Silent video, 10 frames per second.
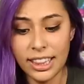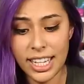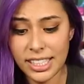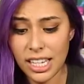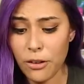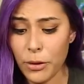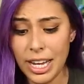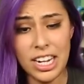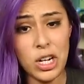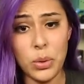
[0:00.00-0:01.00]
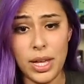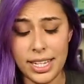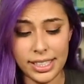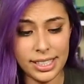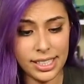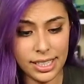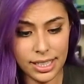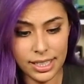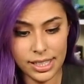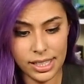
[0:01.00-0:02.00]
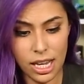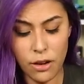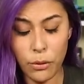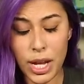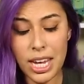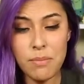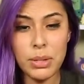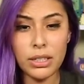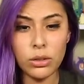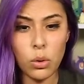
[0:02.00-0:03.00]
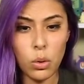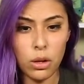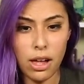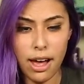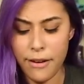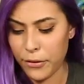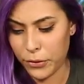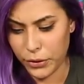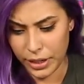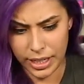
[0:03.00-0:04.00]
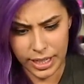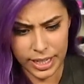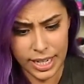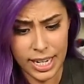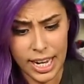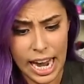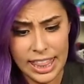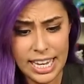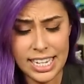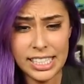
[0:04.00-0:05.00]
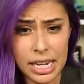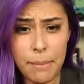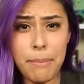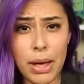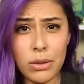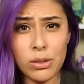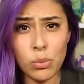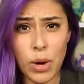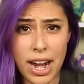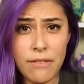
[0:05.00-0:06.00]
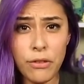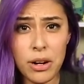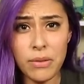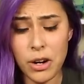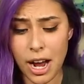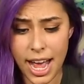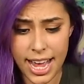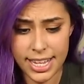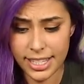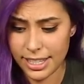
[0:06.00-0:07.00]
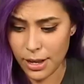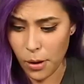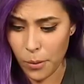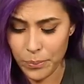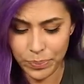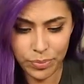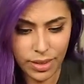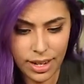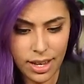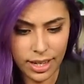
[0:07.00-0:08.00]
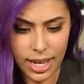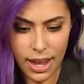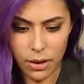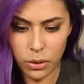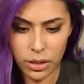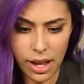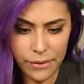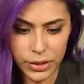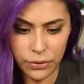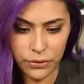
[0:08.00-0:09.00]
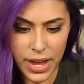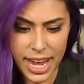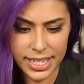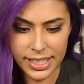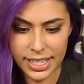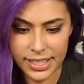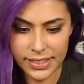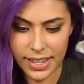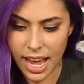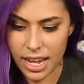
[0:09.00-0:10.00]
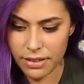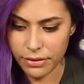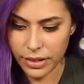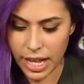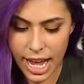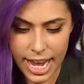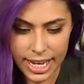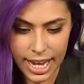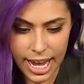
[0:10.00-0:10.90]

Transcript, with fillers: let's see if we can do this. Let's see if we can build Olaf, and then he's gonna melt right in front of our eyes. So. Okay, Olaf's face is kind of like